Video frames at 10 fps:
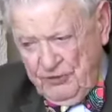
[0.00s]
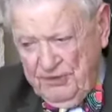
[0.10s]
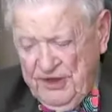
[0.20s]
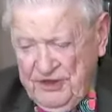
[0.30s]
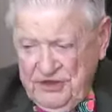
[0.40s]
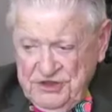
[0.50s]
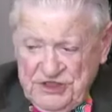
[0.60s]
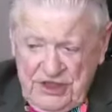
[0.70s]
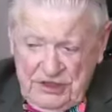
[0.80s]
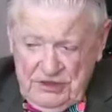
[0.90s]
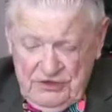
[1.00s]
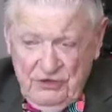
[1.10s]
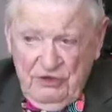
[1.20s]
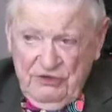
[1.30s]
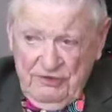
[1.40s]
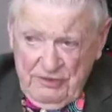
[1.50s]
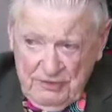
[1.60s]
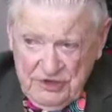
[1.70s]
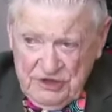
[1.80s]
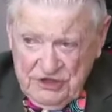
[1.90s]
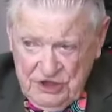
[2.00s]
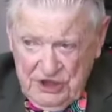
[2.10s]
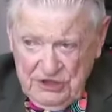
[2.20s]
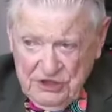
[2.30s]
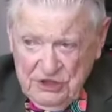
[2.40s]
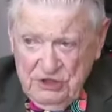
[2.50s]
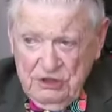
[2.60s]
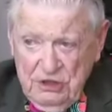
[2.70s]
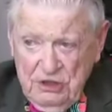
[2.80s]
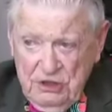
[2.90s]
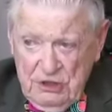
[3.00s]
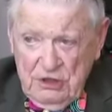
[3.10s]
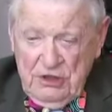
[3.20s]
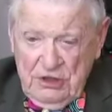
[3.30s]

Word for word: three majors of Saturn is all government shots, mm -hmm.